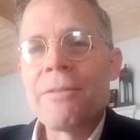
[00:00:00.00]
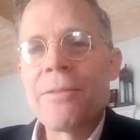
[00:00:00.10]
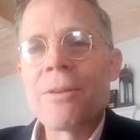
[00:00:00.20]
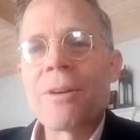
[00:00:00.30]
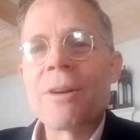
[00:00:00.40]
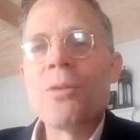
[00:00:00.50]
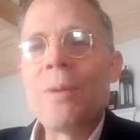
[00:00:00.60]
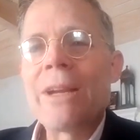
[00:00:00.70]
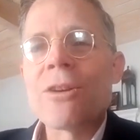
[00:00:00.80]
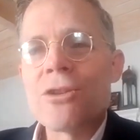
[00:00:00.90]
for a
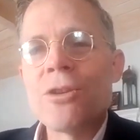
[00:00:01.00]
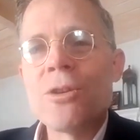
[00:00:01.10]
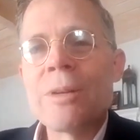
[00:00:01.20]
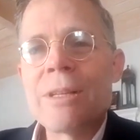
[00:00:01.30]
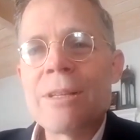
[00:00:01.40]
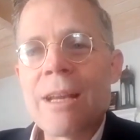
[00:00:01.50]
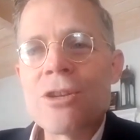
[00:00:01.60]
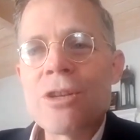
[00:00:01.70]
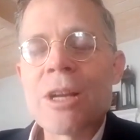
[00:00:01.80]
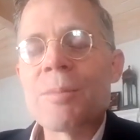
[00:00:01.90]
week or two and, and
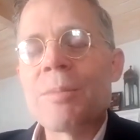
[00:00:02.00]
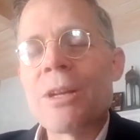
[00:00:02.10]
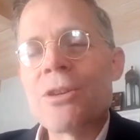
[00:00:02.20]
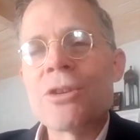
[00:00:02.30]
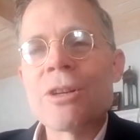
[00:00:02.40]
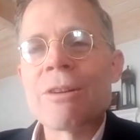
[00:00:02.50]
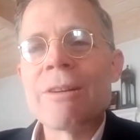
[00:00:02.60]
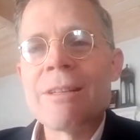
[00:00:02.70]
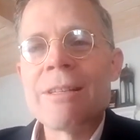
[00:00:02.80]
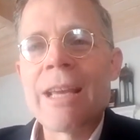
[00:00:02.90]
check your blood sugar
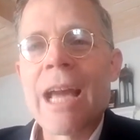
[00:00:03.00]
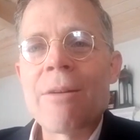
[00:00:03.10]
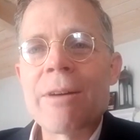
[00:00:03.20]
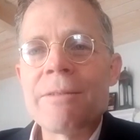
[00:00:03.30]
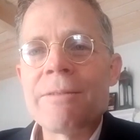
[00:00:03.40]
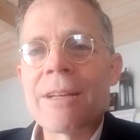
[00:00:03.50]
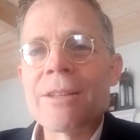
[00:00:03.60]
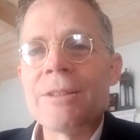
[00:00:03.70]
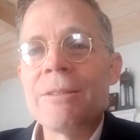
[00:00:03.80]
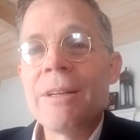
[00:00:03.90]
and see how it affects
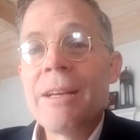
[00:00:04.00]
you.